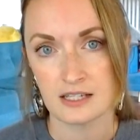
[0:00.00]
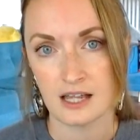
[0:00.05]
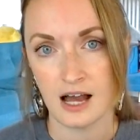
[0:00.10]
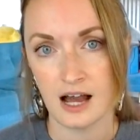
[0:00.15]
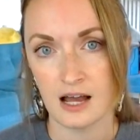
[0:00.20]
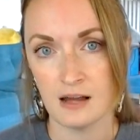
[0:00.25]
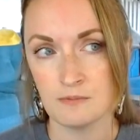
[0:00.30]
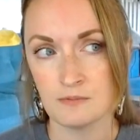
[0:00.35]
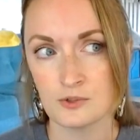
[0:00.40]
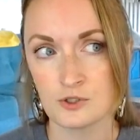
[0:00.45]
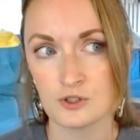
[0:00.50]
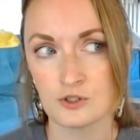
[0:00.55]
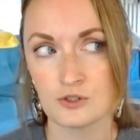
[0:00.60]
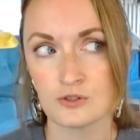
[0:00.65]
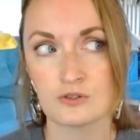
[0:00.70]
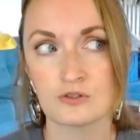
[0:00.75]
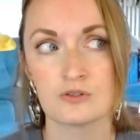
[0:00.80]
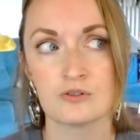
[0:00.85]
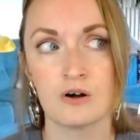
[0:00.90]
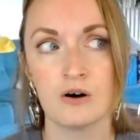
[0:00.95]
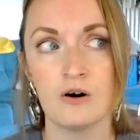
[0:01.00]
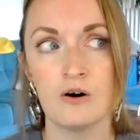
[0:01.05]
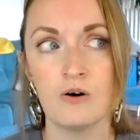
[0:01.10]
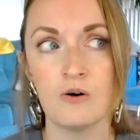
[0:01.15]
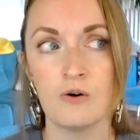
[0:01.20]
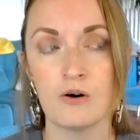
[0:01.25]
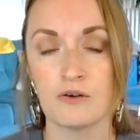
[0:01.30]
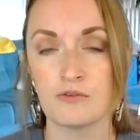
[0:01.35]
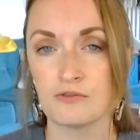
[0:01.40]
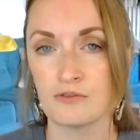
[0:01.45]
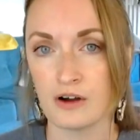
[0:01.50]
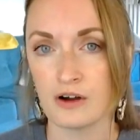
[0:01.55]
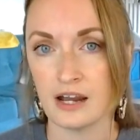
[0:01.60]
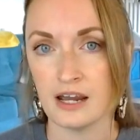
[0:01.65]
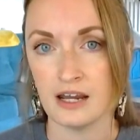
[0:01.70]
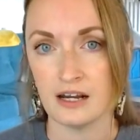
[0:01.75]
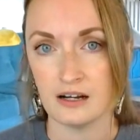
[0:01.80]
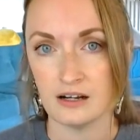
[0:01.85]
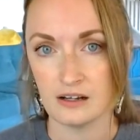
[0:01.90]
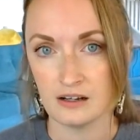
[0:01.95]
I'm so
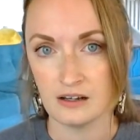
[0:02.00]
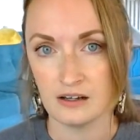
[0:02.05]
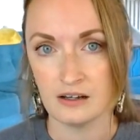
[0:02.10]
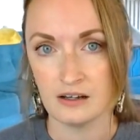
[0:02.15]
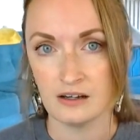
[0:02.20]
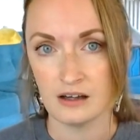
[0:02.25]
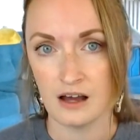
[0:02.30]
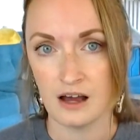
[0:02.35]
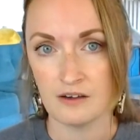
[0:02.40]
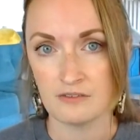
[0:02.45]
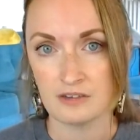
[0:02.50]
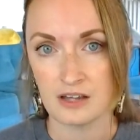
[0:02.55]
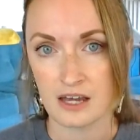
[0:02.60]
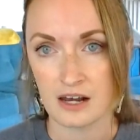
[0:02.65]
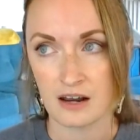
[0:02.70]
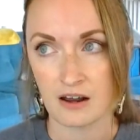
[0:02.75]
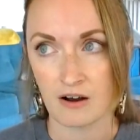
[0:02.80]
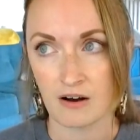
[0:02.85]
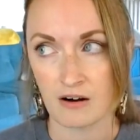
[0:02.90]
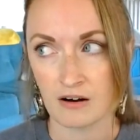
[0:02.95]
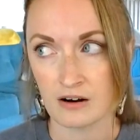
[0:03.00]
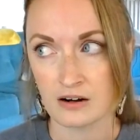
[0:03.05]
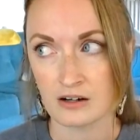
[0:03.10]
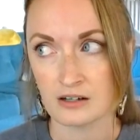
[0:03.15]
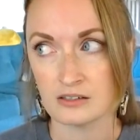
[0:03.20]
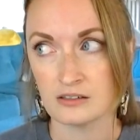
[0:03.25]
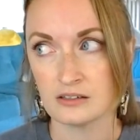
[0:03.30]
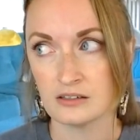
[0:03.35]
afraid of getting hurt